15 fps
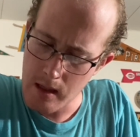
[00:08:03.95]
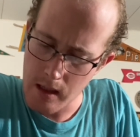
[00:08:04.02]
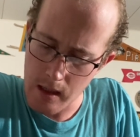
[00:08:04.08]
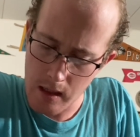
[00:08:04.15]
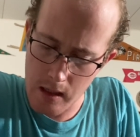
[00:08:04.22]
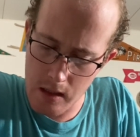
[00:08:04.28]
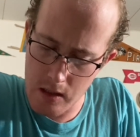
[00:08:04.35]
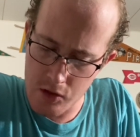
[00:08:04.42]

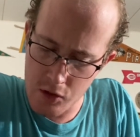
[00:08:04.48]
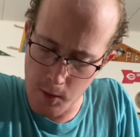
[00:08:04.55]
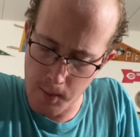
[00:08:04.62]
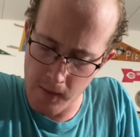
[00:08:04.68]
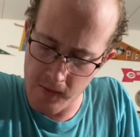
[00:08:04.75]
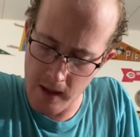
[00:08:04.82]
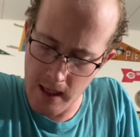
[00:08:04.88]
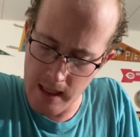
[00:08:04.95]
He is to
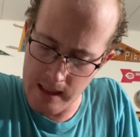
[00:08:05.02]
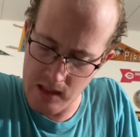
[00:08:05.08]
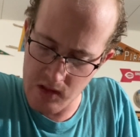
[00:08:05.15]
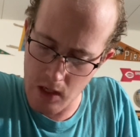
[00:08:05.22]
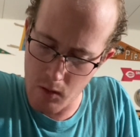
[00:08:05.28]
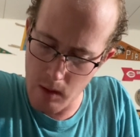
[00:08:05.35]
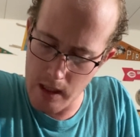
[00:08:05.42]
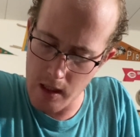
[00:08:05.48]
provide as a
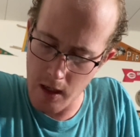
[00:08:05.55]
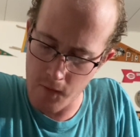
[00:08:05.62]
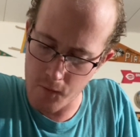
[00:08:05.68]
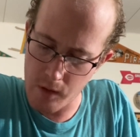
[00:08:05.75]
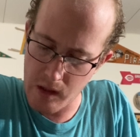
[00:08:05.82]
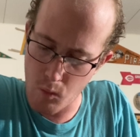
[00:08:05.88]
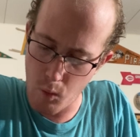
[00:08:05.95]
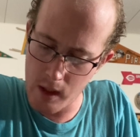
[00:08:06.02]
grain
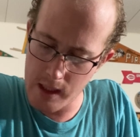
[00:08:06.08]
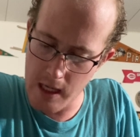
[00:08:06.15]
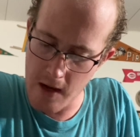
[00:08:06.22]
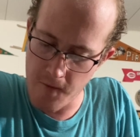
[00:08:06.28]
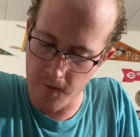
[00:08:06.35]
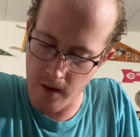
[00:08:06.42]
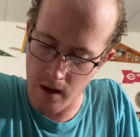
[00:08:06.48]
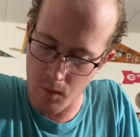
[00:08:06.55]
offering 1
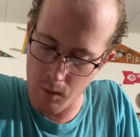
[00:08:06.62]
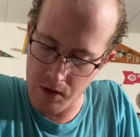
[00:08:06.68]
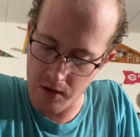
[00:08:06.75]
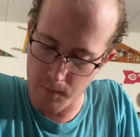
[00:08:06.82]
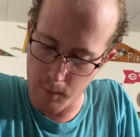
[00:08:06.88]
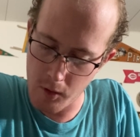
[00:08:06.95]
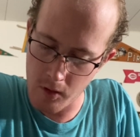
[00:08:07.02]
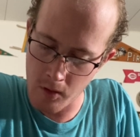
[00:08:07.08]
ephah with the
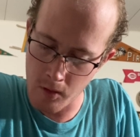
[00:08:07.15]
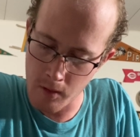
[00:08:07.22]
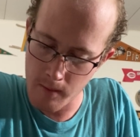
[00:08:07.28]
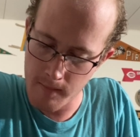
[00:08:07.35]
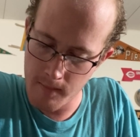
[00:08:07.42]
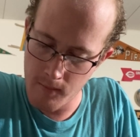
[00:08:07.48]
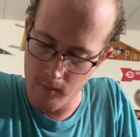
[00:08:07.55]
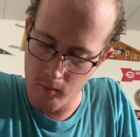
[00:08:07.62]
bull,
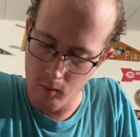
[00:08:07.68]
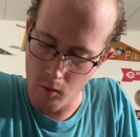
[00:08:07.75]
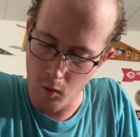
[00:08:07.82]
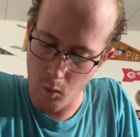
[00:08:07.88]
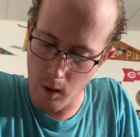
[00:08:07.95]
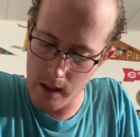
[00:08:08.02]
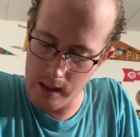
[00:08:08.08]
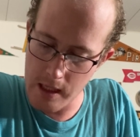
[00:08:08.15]

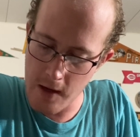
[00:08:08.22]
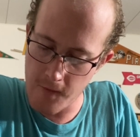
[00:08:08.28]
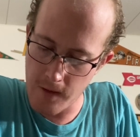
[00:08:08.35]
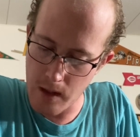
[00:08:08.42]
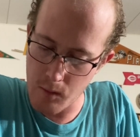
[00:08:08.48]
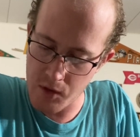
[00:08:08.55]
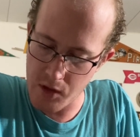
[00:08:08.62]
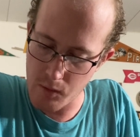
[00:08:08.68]
1 ephah
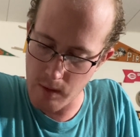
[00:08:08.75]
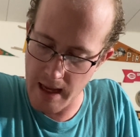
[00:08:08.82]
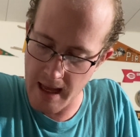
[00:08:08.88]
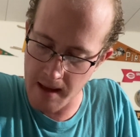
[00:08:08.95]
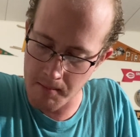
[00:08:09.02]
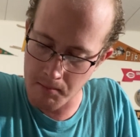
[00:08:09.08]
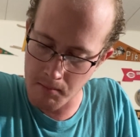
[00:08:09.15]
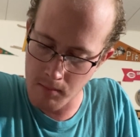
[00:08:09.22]
with the
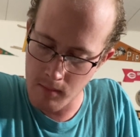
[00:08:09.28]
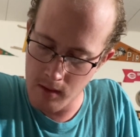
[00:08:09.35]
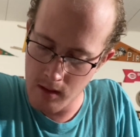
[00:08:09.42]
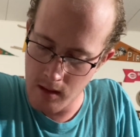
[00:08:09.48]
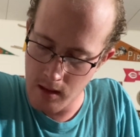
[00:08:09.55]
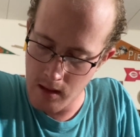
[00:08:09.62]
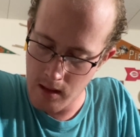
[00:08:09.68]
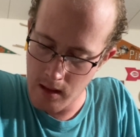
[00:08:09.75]
ram,
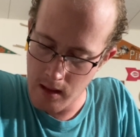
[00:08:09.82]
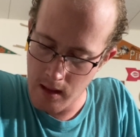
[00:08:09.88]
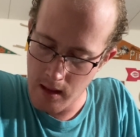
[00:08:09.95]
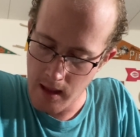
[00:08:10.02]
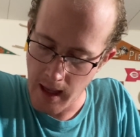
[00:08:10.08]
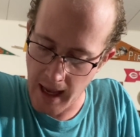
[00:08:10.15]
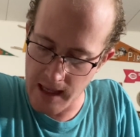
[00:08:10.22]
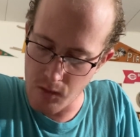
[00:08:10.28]

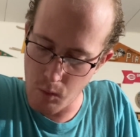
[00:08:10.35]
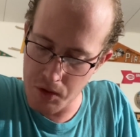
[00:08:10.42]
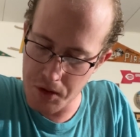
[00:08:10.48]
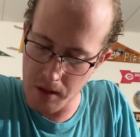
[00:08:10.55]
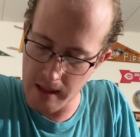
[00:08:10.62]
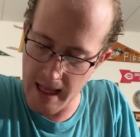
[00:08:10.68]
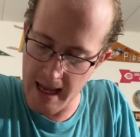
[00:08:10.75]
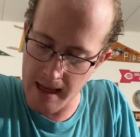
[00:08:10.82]
and with the
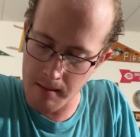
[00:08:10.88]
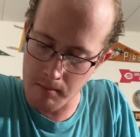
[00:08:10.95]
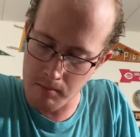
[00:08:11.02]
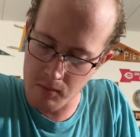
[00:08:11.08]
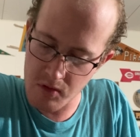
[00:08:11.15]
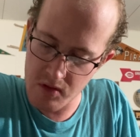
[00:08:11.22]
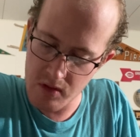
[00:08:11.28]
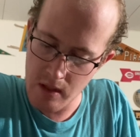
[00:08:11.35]

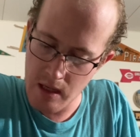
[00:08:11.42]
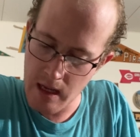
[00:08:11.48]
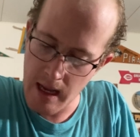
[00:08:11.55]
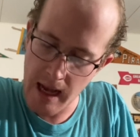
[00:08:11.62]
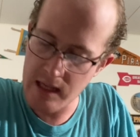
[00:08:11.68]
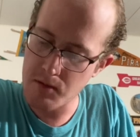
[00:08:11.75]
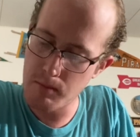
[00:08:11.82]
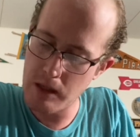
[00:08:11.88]
lambs,
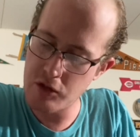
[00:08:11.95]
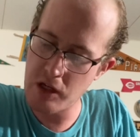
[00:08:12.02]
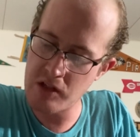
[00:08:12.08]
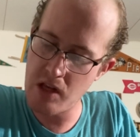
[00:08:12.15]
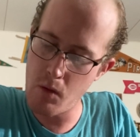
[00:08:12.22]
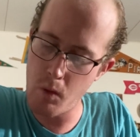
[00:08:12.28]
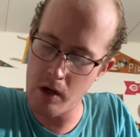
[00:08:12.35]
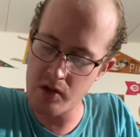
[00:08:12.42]
as much as
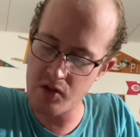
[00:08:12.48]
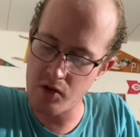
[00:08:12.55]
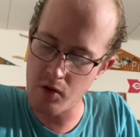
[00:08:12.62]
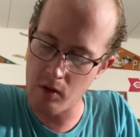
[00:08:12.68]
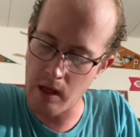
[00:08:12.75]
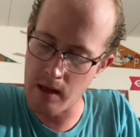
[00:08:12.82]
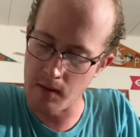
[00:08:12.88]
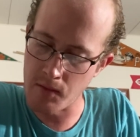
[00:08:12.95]
he wants to
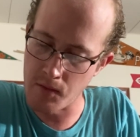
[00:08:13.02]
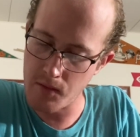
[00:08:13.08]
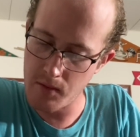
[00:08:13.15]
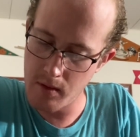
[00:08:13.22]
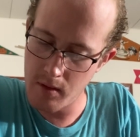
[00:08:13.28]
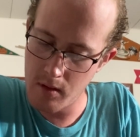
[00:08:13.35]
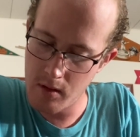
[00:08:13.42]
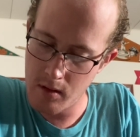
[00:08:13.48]
give,
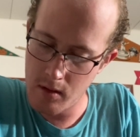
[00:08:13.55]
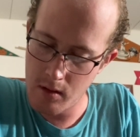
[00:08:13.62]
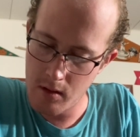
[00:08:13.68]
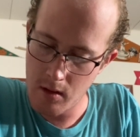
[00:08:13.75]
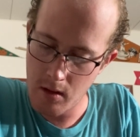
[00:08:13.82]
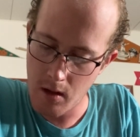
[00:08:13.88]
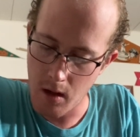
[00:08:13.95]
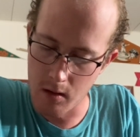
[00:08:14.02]

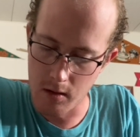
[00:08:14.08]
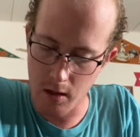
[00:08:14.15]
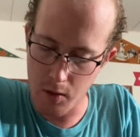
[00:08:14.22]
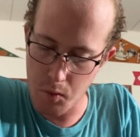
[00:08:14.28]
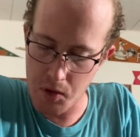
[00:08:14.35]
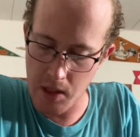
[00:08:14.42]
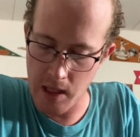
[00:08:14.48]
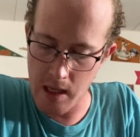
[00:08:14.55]
along
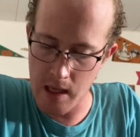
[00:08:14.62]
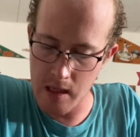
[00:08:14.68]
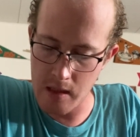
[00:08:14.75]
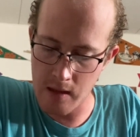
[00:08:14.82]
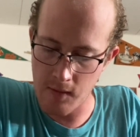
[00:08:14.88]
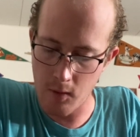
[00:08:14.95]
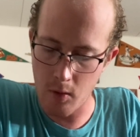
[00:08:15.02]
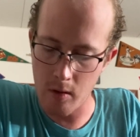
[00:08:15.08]
with a hin
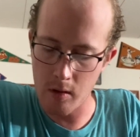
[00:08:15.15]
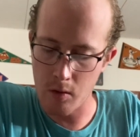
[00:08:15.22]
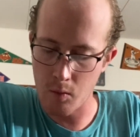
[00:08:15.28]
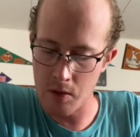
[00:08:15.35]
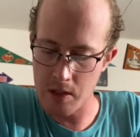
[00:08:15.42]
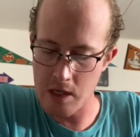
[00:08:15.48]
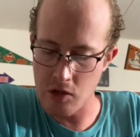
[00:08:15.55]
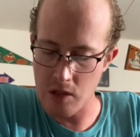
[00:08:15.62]
of oil
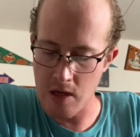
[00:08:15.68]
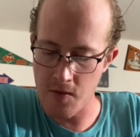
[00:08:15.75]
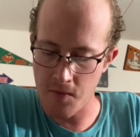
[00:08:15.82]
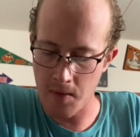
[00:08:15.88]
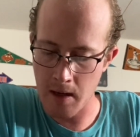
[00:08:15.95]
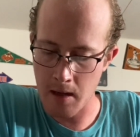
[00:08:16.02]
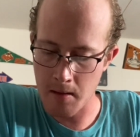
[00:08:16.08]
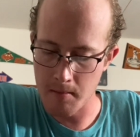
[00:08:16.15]
with each
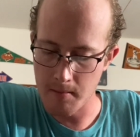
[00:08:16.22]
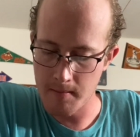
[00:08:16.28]
ephah.